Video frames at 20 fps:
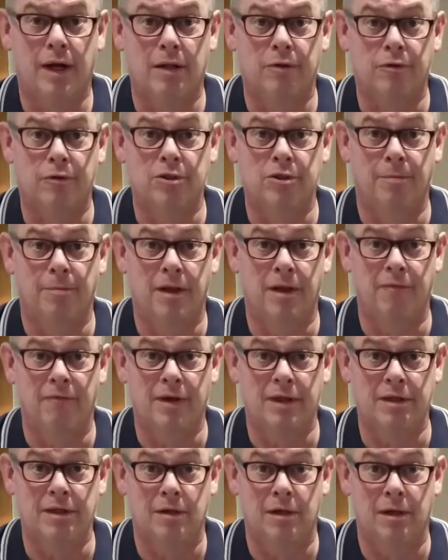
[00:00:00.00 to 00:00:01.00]
I'll do some
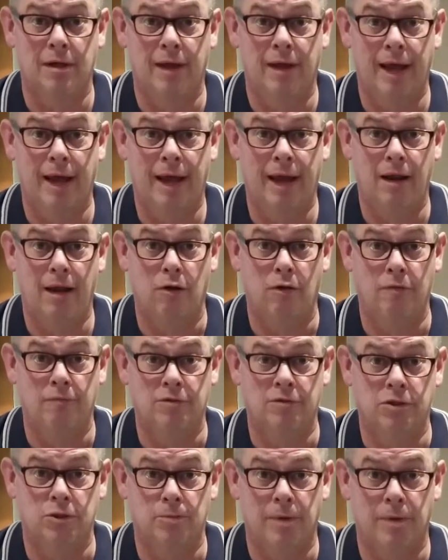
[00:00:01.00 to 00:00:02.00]
individual
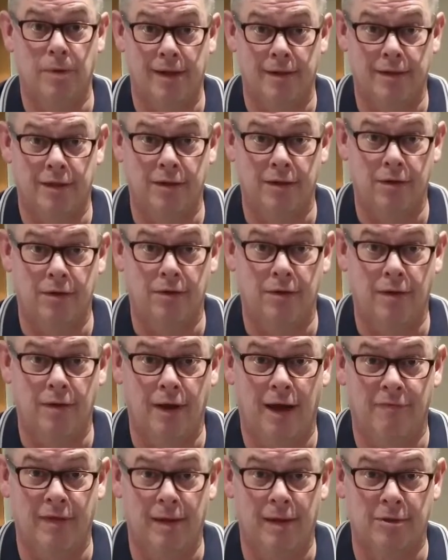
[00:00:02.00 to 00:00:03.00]
loaves as well to
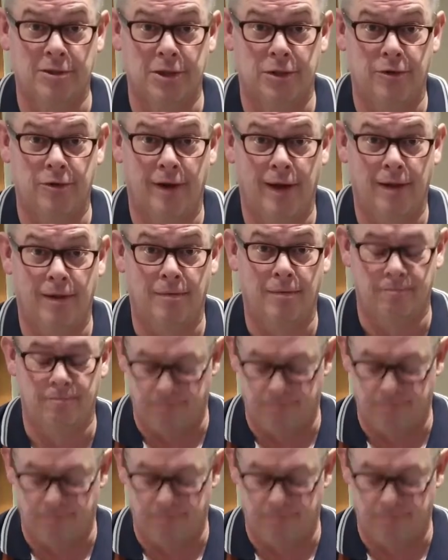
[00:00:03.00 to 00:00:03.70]
have them as a trial.